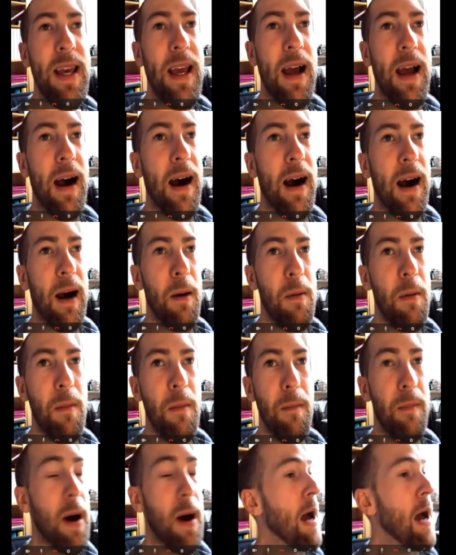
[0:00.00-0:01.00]

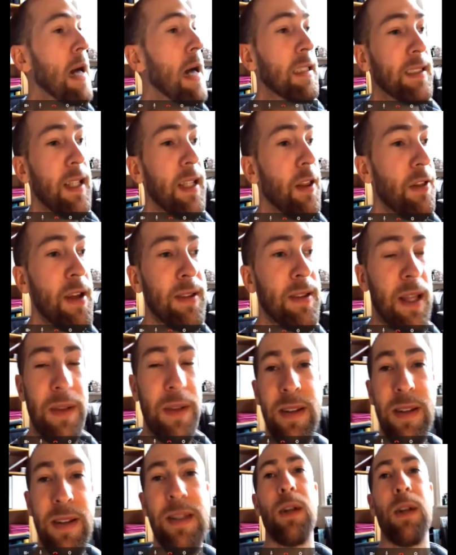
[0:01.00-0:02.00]
But I still think that
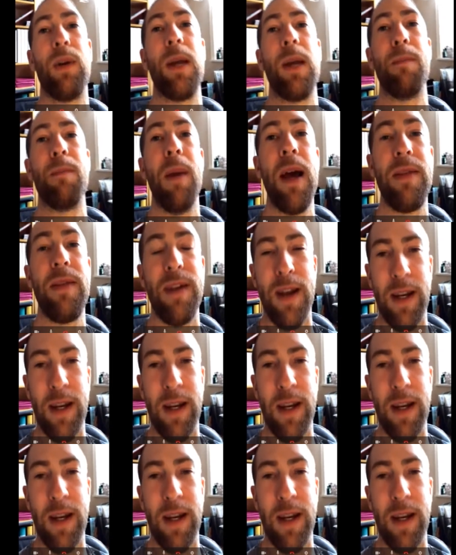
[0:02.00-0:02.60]
this is a great method.